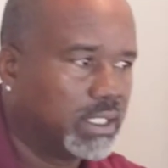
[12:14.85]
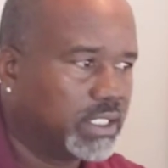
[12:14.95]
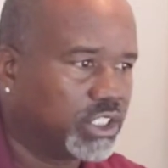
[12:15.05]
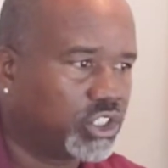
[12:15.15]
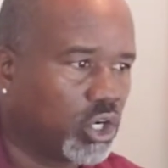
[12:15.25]

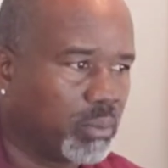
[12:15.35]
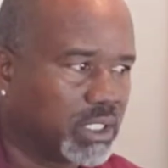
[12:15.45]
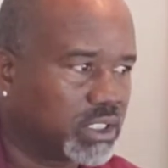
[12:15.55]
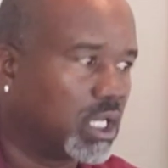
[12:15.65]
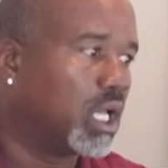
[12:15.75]

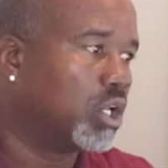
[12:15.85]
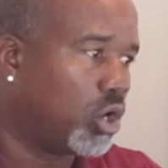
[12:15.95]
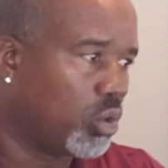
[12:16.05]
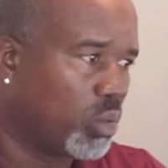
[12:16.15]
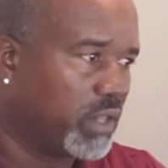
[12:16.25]
determines,
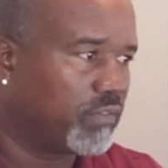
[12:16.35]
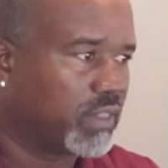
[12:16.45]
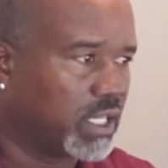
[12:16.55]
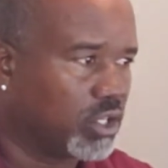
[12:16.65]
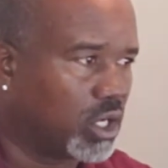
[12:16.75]
along with
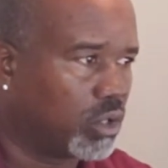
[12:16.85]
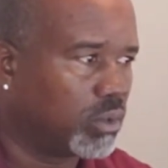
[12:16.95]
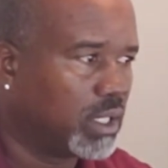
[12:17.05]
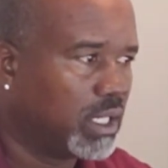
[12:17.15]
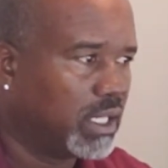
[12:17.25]

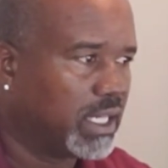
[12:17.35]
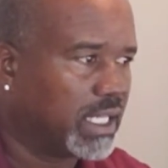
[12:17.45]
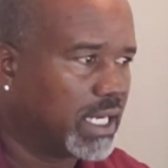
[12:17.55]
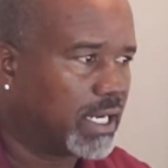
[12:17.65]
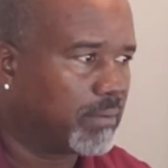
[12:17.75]

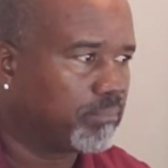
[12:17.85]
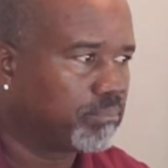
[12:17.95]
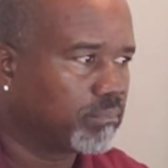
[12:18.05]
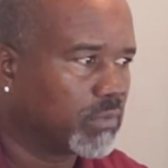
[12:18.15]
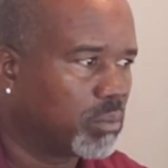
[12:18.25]
the
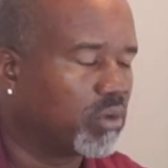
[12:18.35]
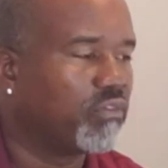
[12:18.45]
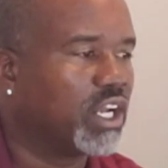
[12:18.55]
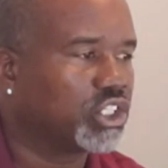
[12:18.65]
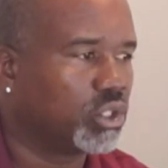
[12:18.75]

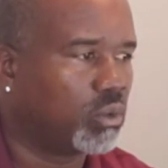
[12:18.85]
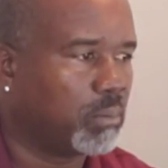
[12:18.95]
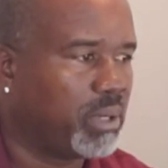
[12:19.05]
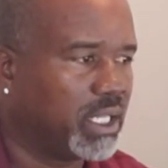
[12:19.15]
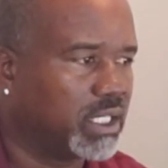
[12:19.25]
professional
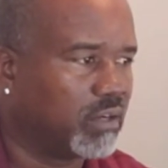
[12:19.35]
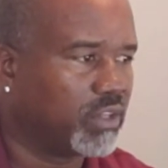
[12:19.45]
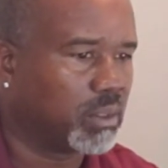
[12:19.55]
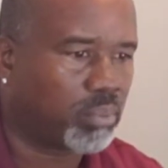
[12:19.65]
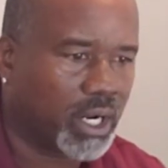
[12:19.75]
opinion of
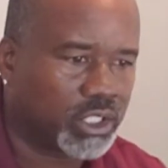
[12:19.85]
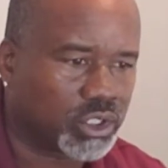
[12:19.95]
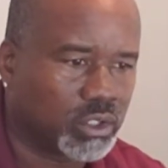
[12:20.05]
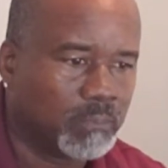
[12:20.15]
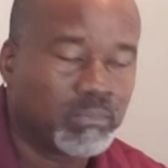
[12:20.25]
the
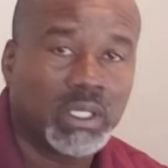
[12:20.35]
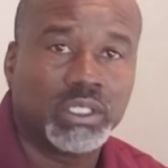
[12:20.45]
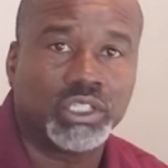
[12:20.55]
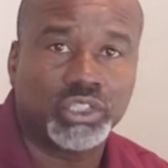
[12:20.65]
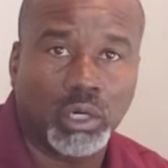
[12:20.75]
appraiser,
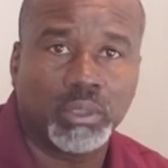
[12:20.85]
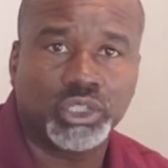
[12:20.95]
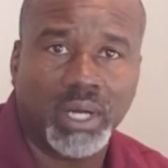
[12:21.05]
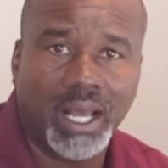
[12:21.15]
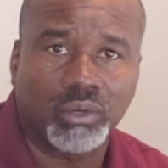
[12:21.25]
determines
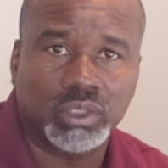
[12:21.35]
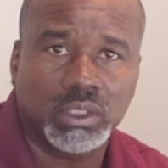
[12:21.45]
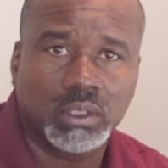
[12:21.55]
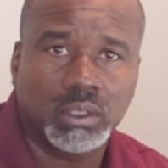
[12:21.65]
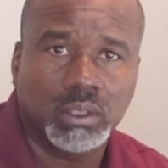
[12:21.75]
your house.